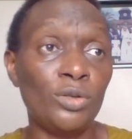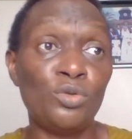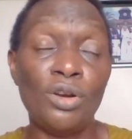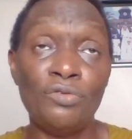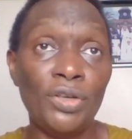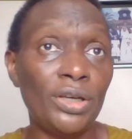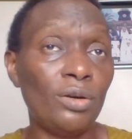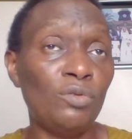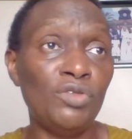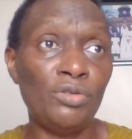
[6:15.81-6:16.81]
traffic
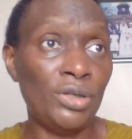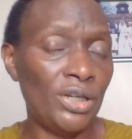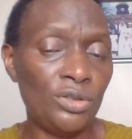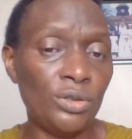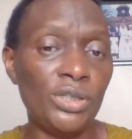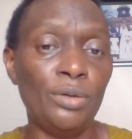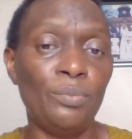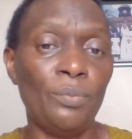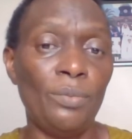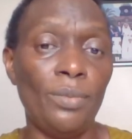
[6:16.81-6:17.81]
of a
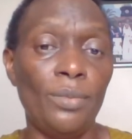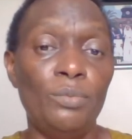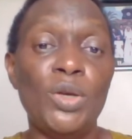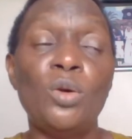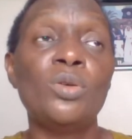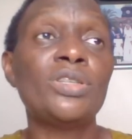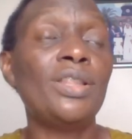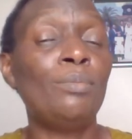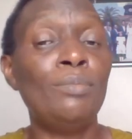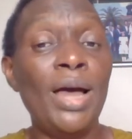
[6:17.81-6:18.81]
relationship, because
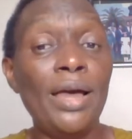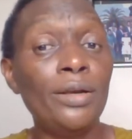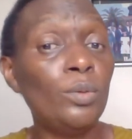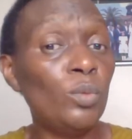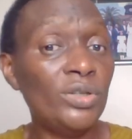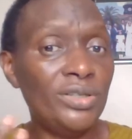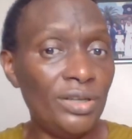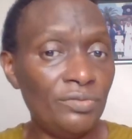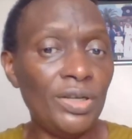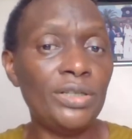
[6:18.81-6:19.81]
the man will
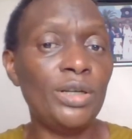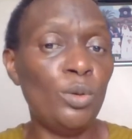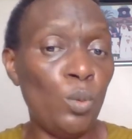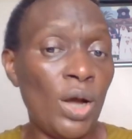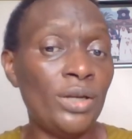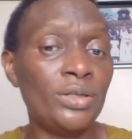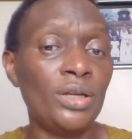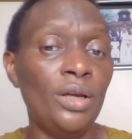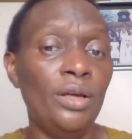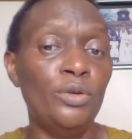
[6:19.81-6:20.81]
definitely want
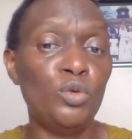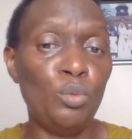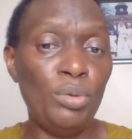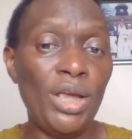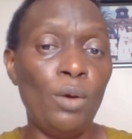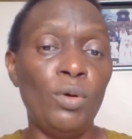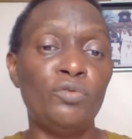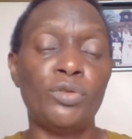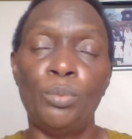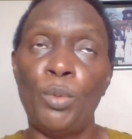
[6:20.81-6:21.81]
to be away
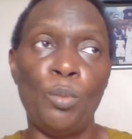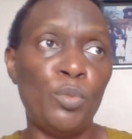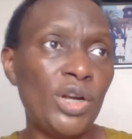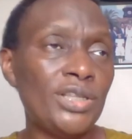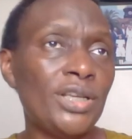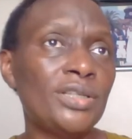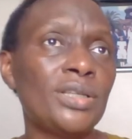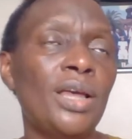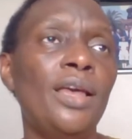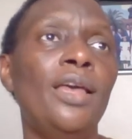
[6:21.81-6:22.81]
from your presence.
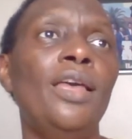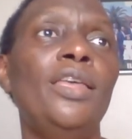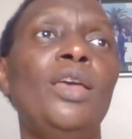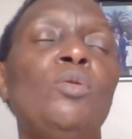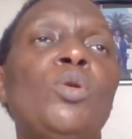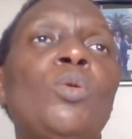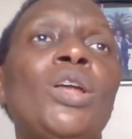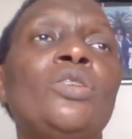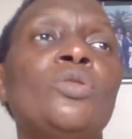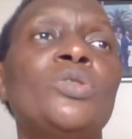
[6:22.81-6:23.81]
He will
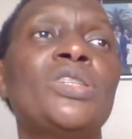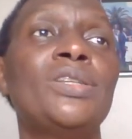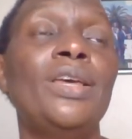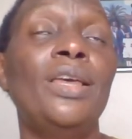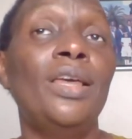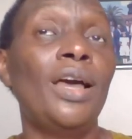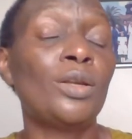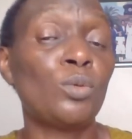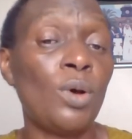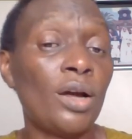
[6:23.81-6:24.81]
want to stay
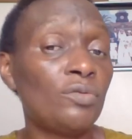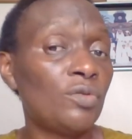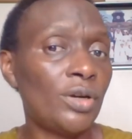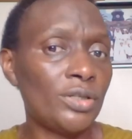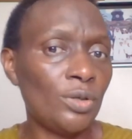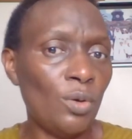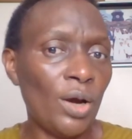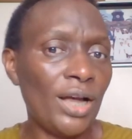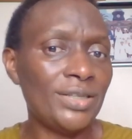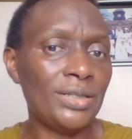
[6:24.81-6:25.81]
at work for as
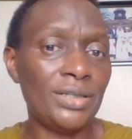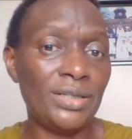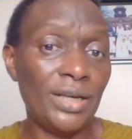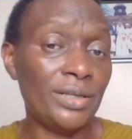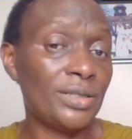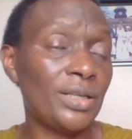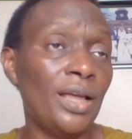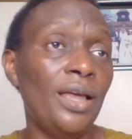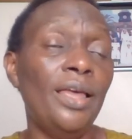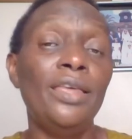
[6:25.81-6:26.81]
long as it takes.
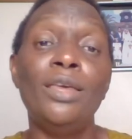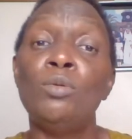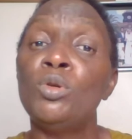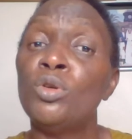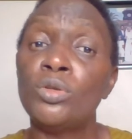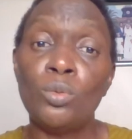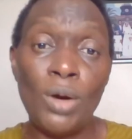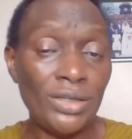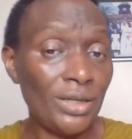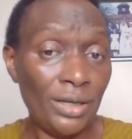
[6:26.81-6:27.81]
He will not
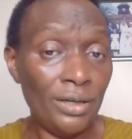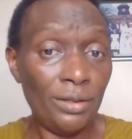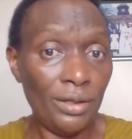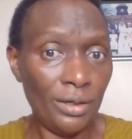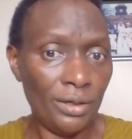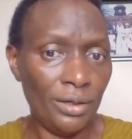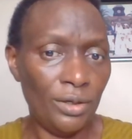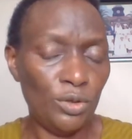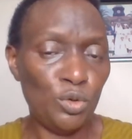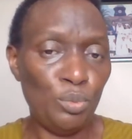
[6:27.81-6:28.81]
want anything
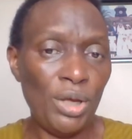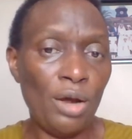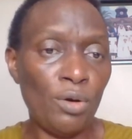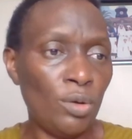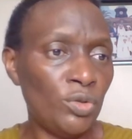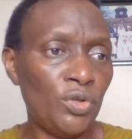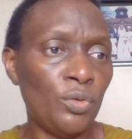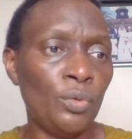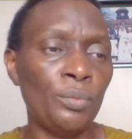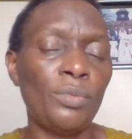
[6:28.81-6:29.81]
to be around
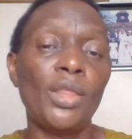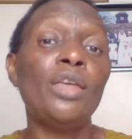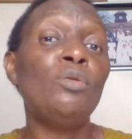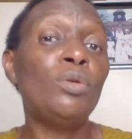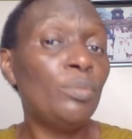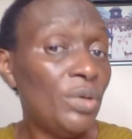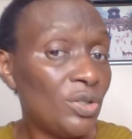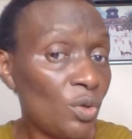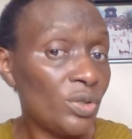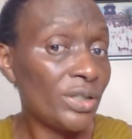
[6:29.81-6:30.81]
you. He will be
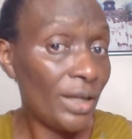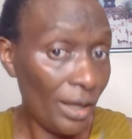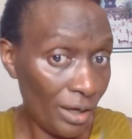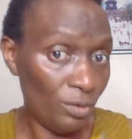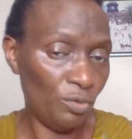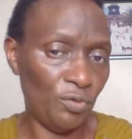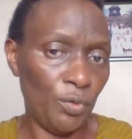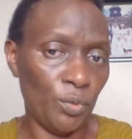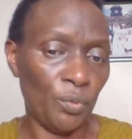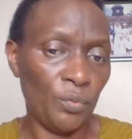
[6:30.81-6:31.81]
so scared of
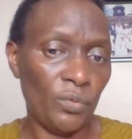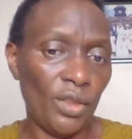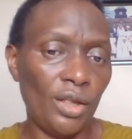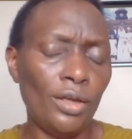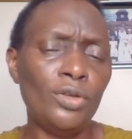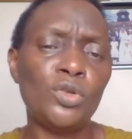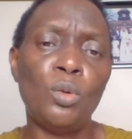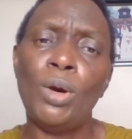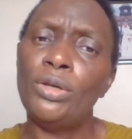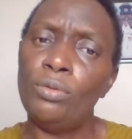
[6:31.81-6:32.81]
you. And so
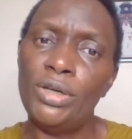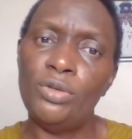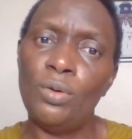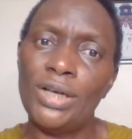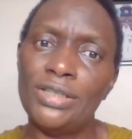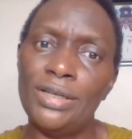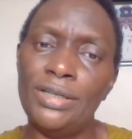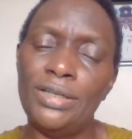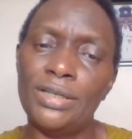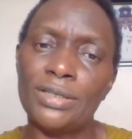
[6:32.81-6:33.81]
what do we do as
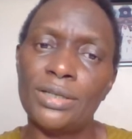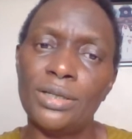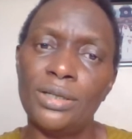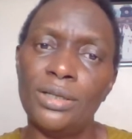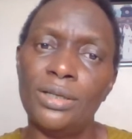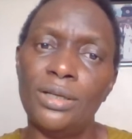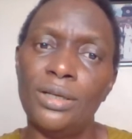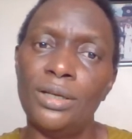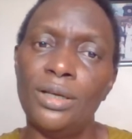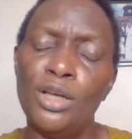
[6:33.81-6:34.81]
ladies?
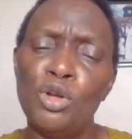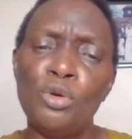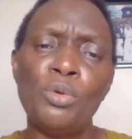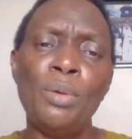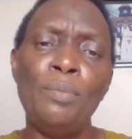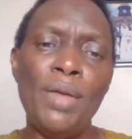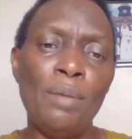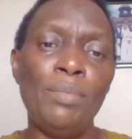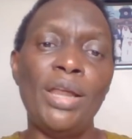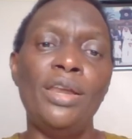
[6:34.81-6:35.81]

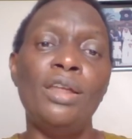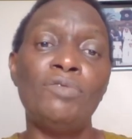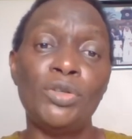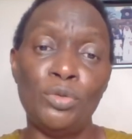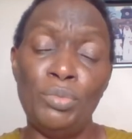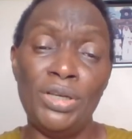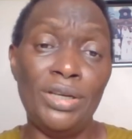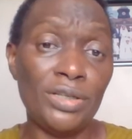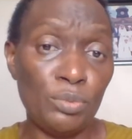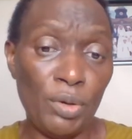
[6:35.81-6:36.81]
Remember never to be
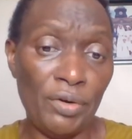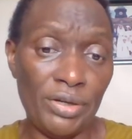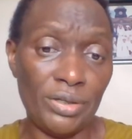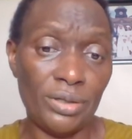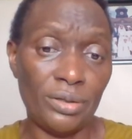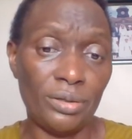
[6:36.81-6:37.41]
desperate.